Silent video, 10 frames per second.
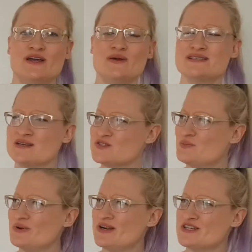Why do I sound
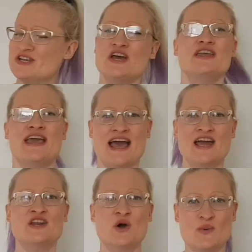so British?
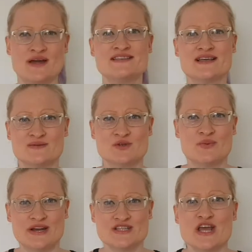Yeah, I know why I sound so
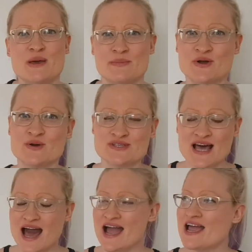British. Because
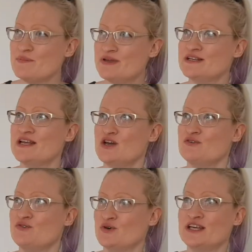I have been
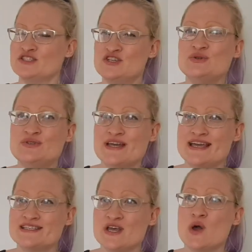for like 2
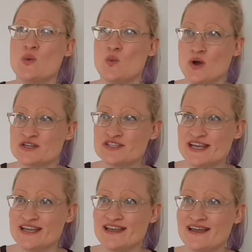days
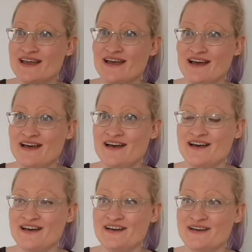watching...
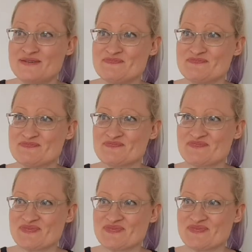I'm